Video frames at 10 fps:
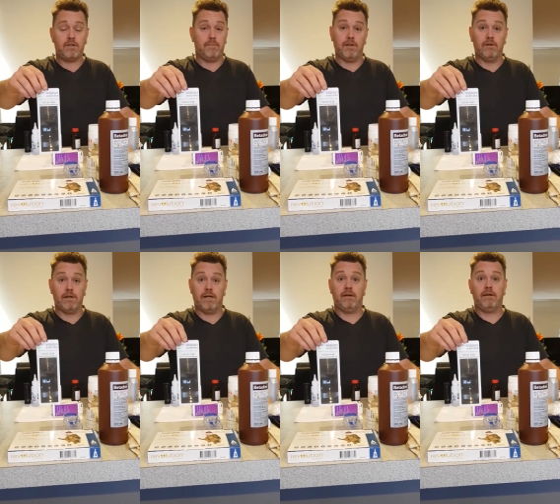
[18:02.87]
top of the
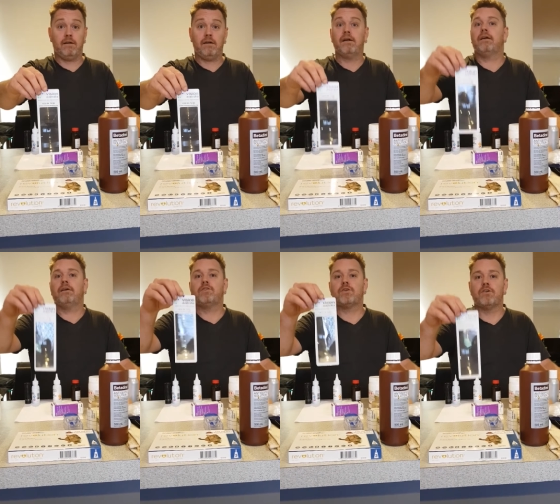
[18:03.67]
line,
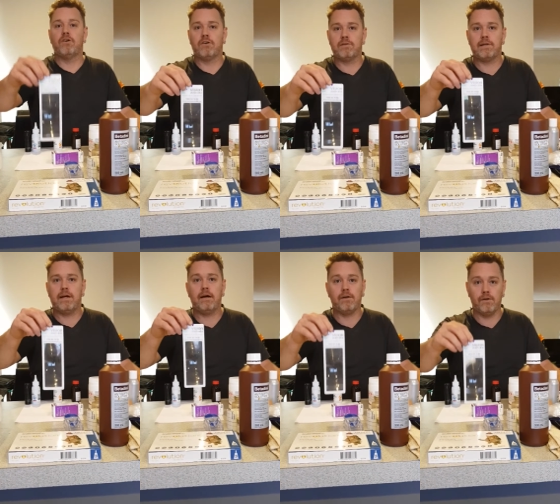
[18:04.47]
so long as they
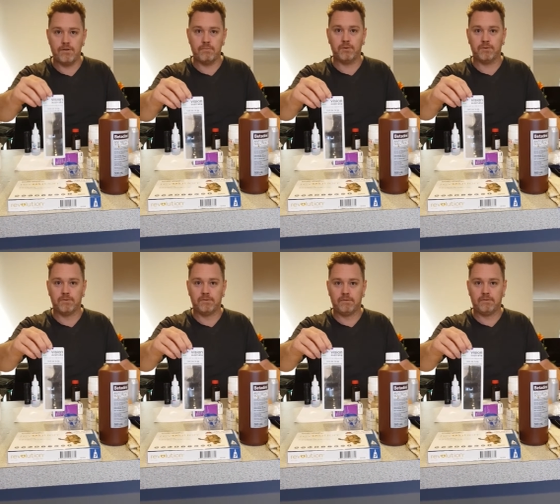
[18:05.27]
are usable.
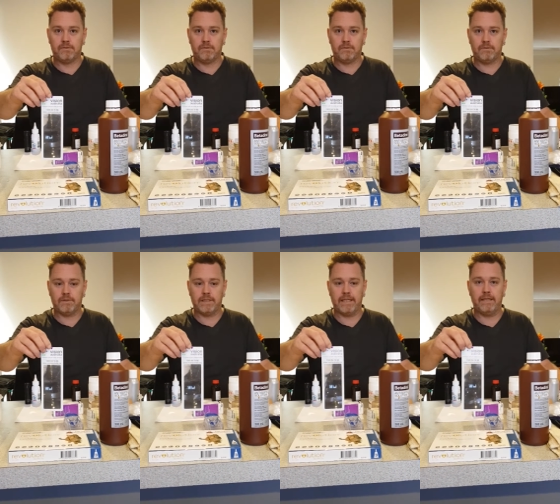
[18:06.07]

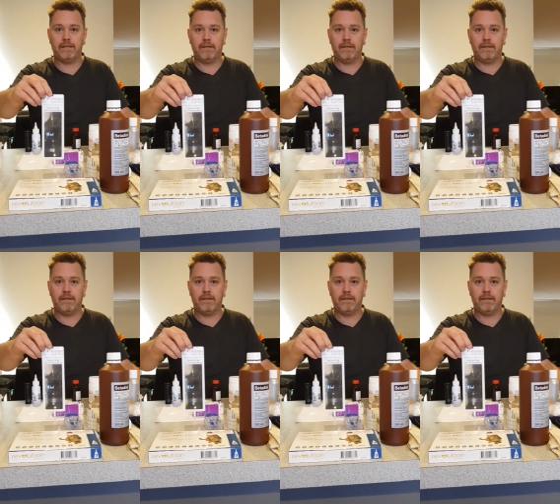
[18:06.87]
Okay?